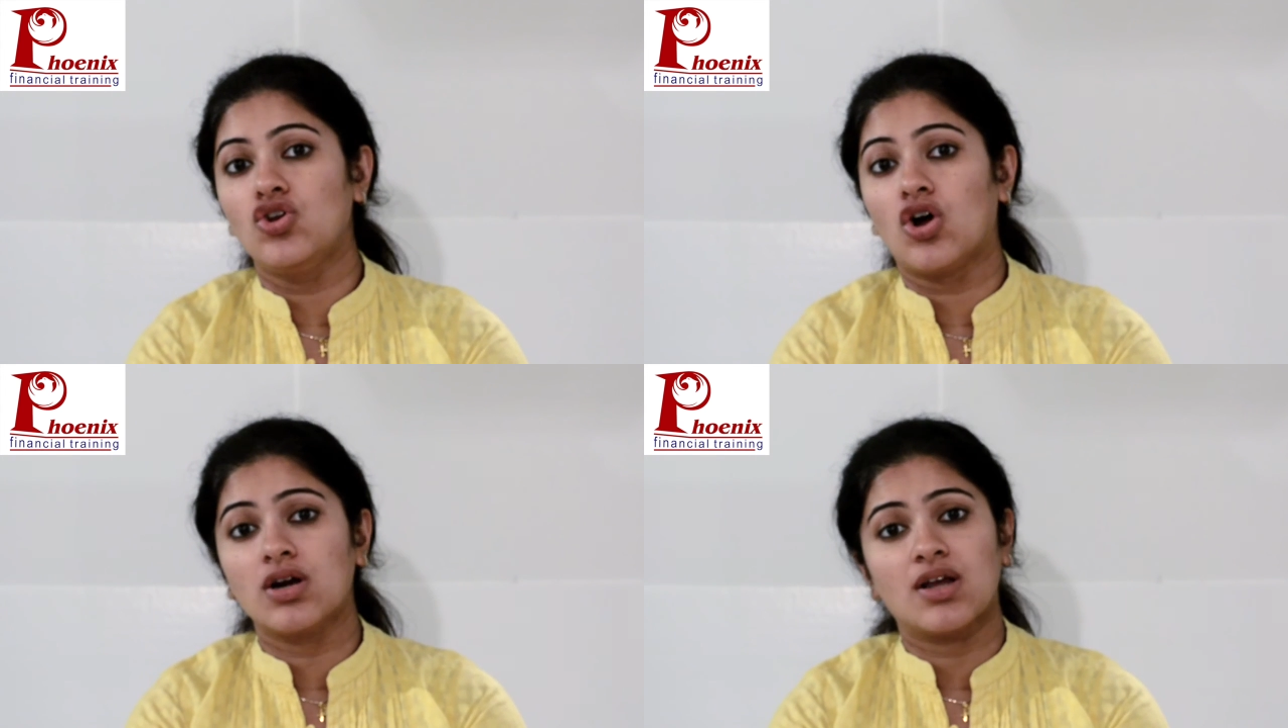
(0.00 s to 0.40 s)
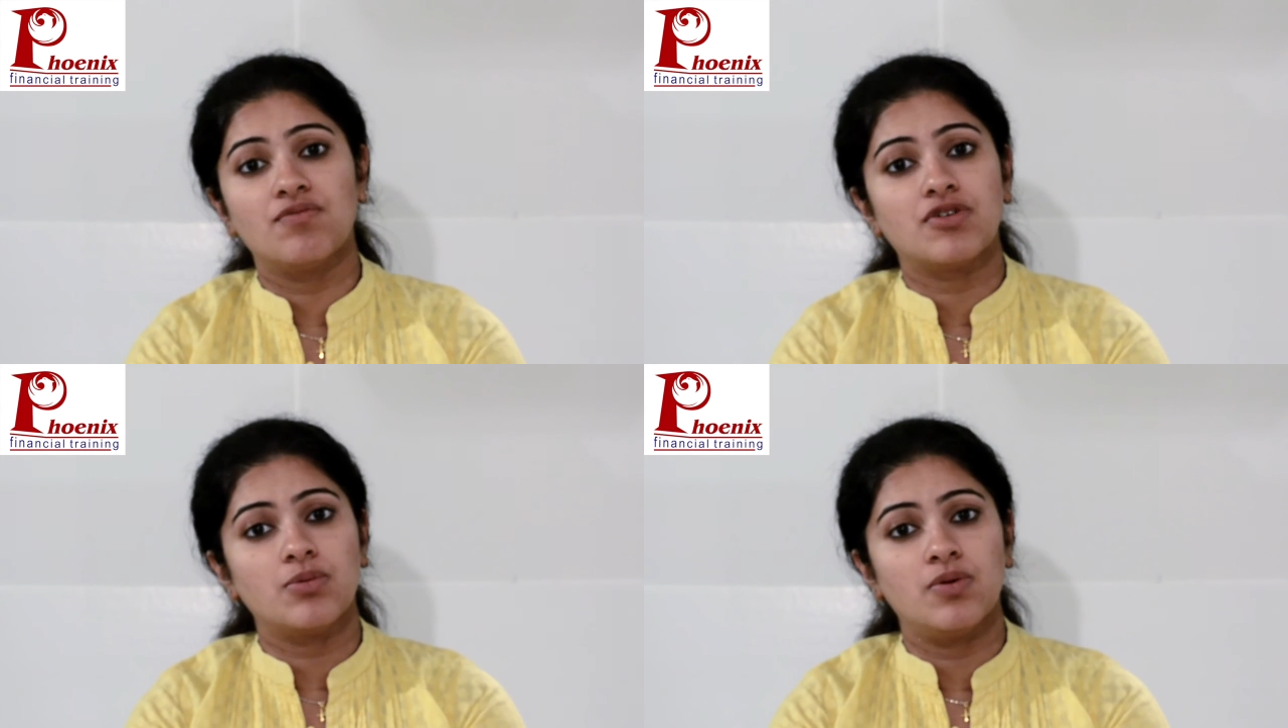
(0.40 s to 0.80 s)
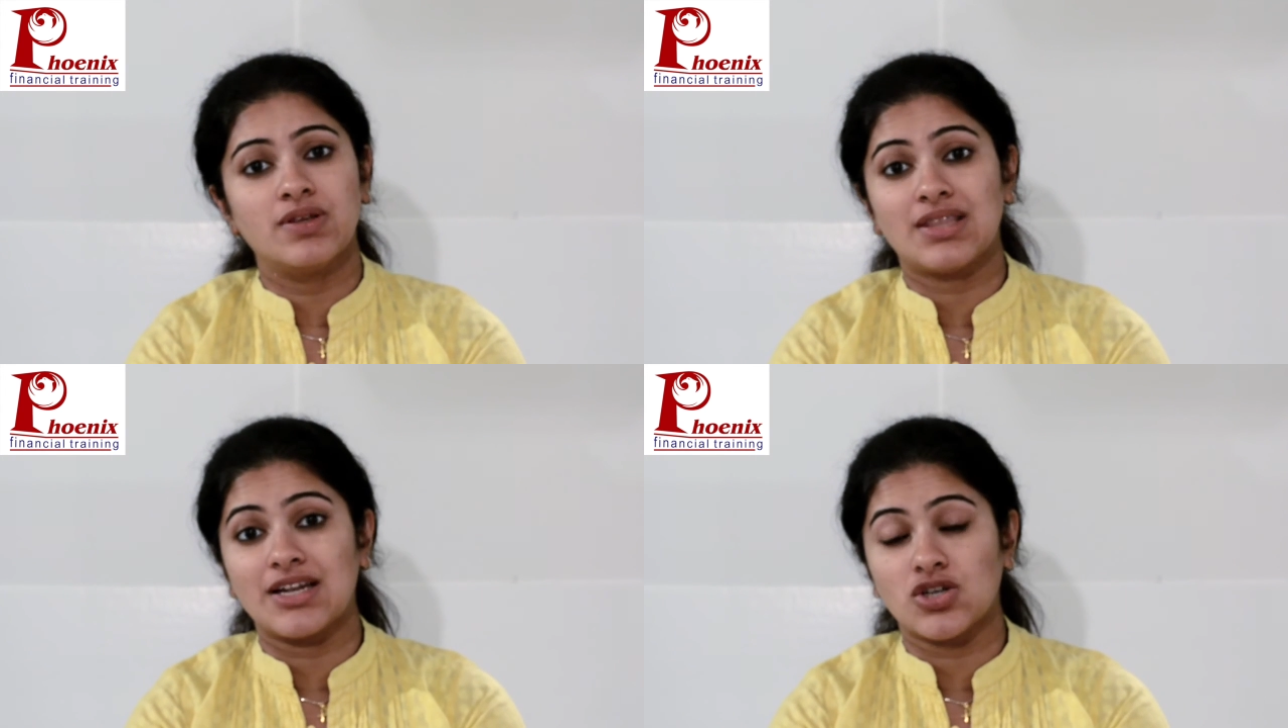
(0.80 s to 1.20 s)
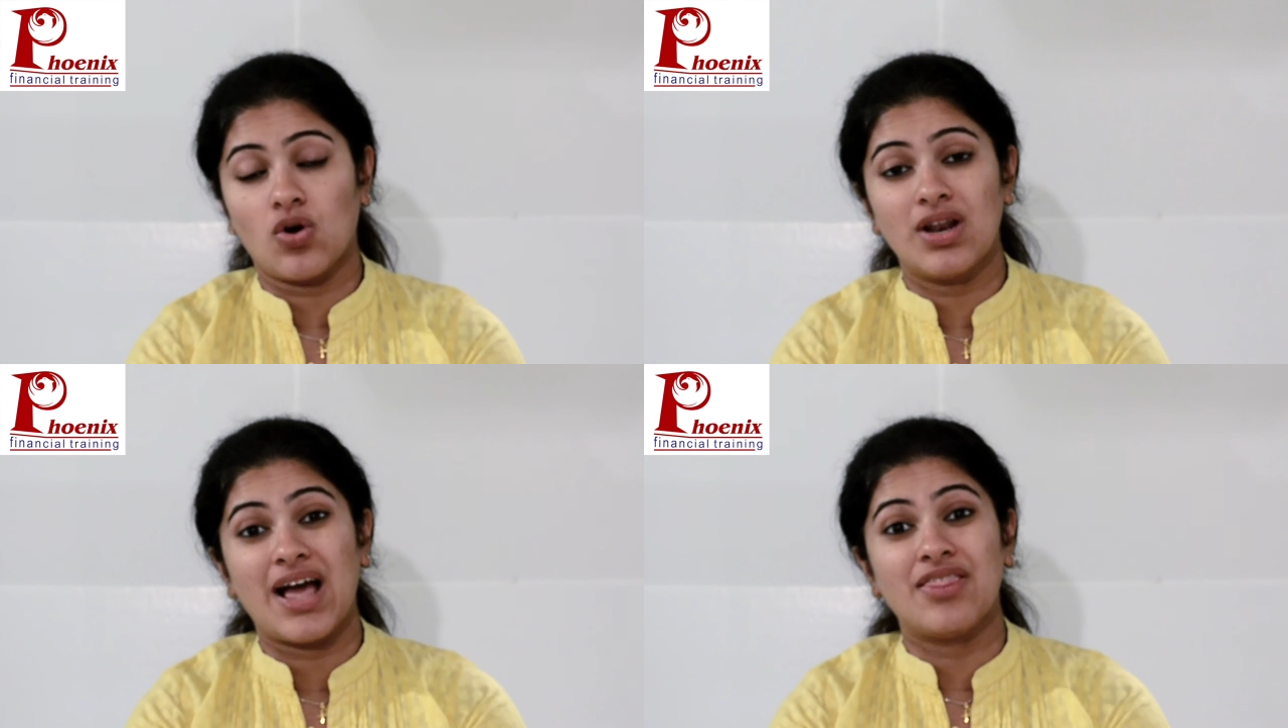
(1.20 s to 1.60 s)
not comfortable with at
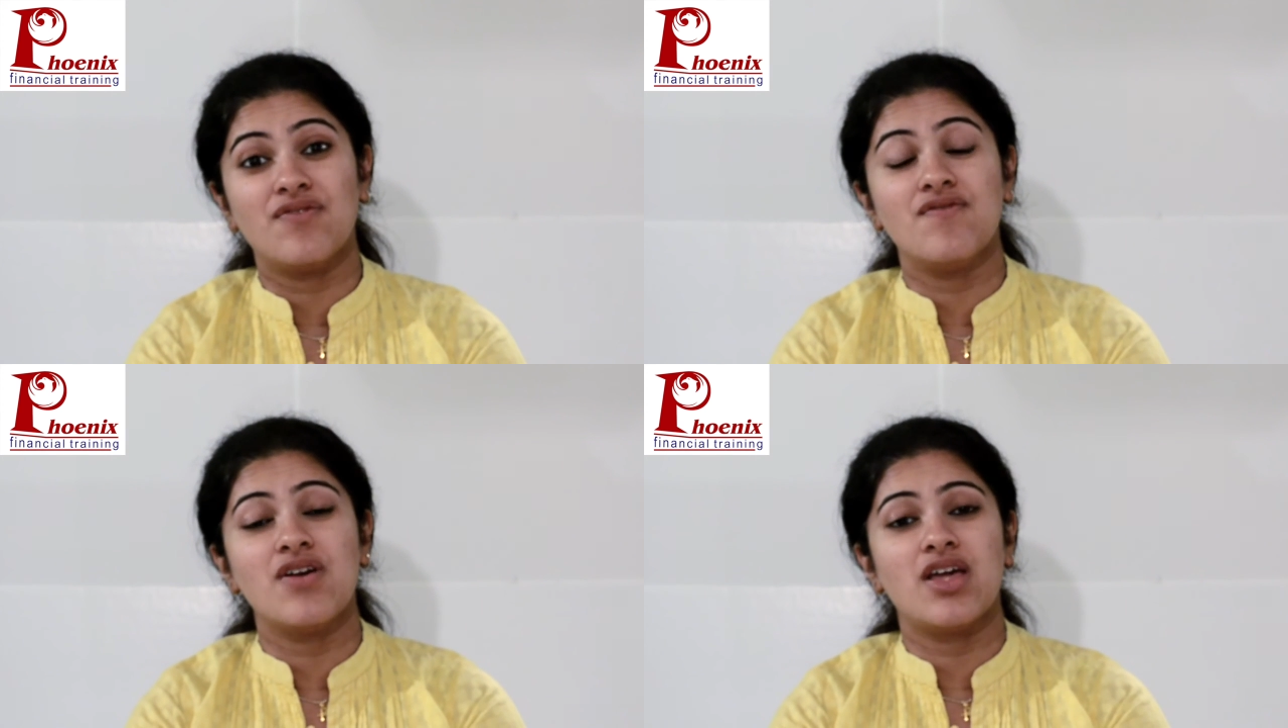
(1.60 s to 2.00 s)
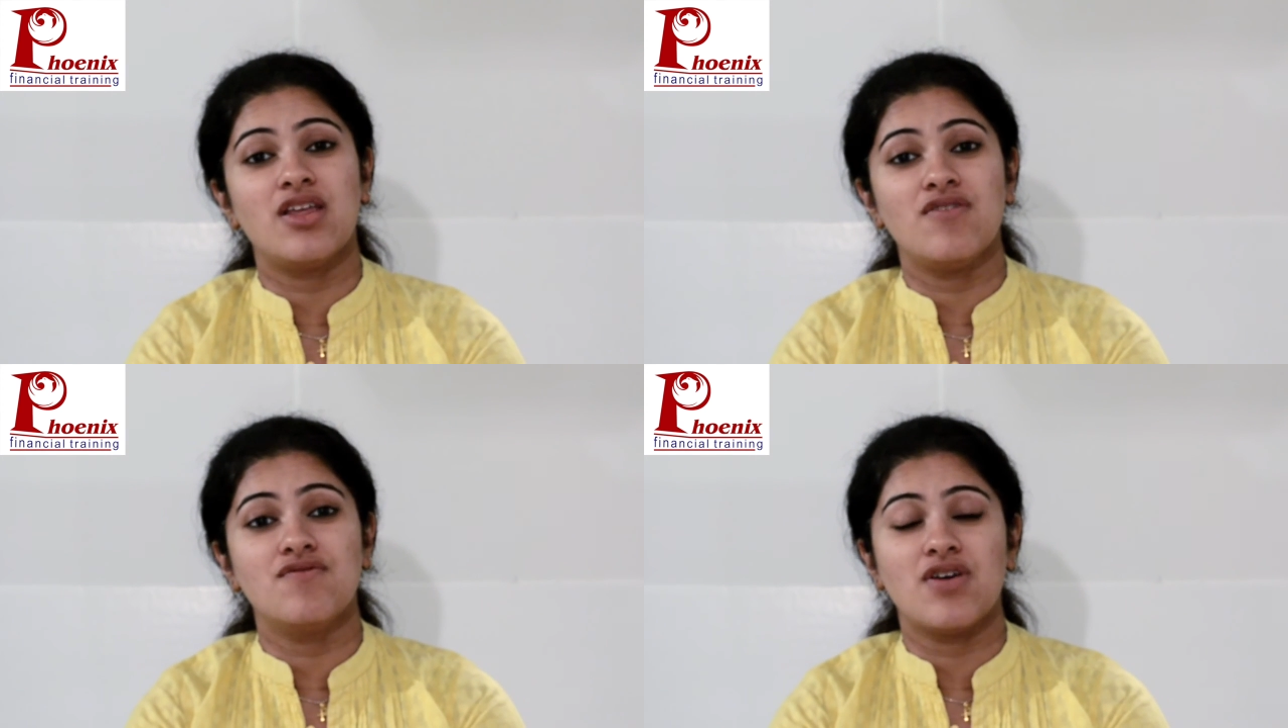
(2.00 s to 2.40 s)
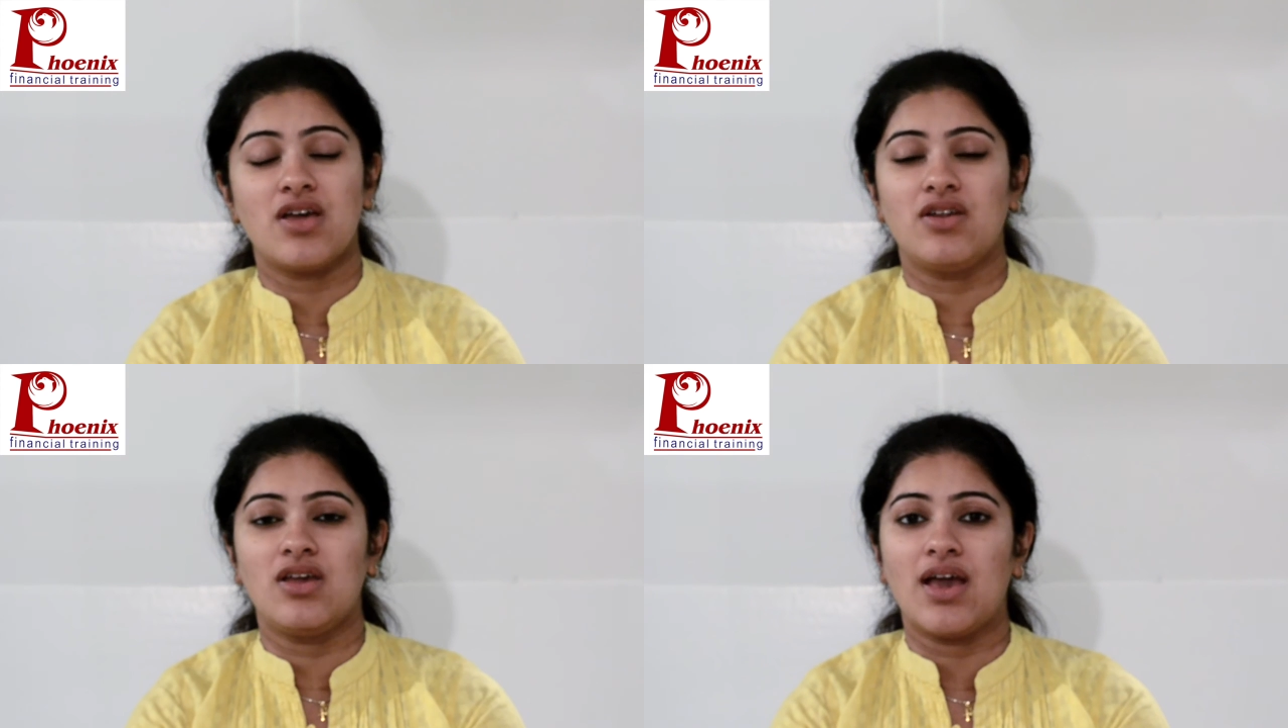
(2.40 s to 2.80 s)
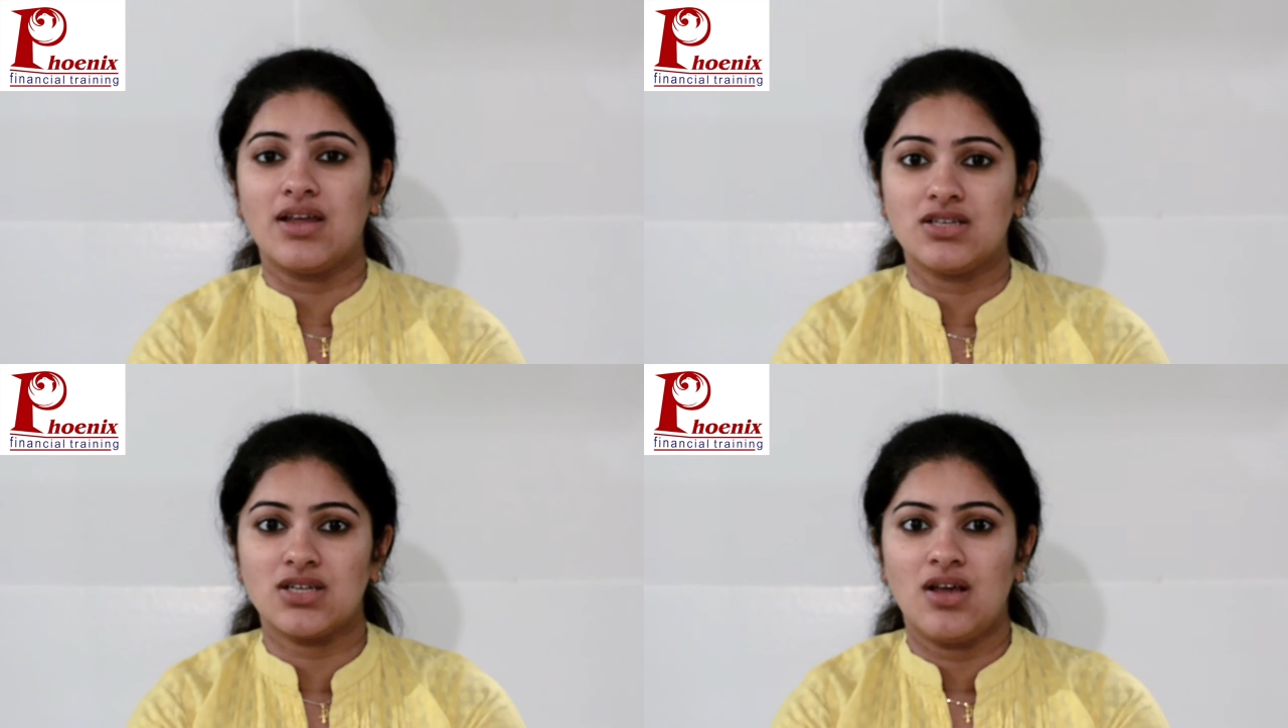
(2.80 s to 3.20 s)
all at the very, very
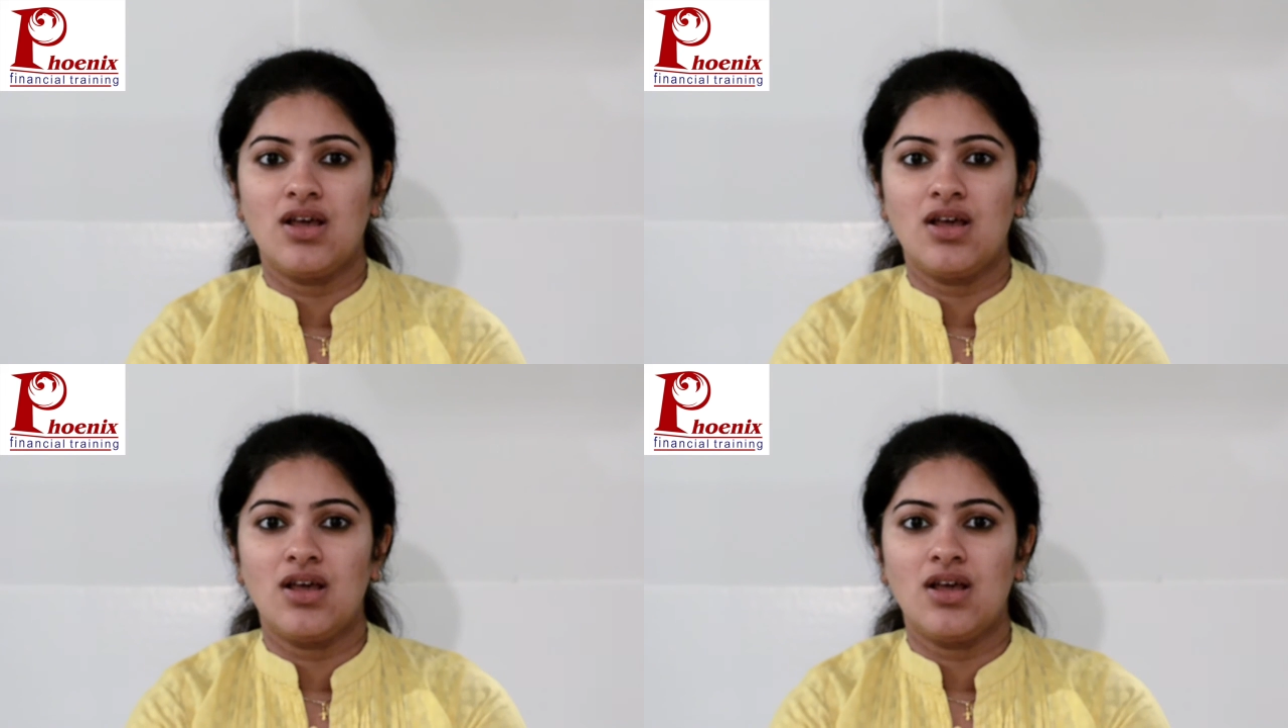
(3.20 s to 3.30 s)
end.